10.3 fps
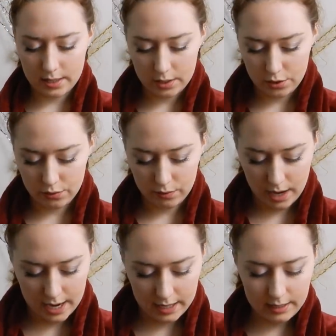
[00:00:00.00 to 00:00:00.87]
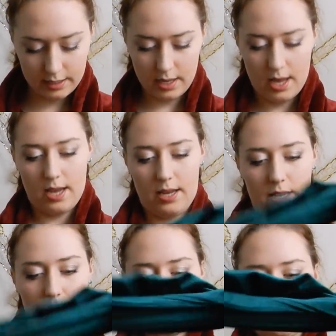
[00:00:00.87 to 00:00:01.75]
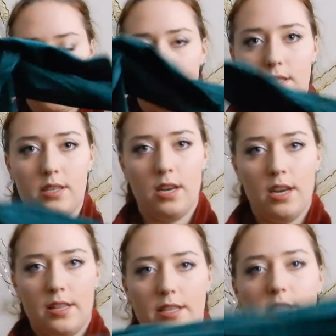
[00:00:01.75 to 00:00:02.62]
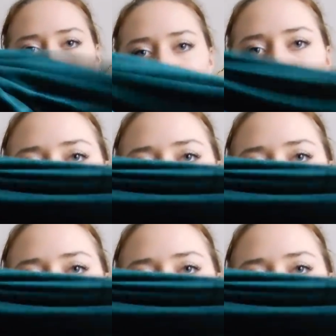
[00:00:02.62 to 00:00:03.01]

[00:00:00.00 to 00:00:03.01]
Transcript: is the dress, and it just, this is the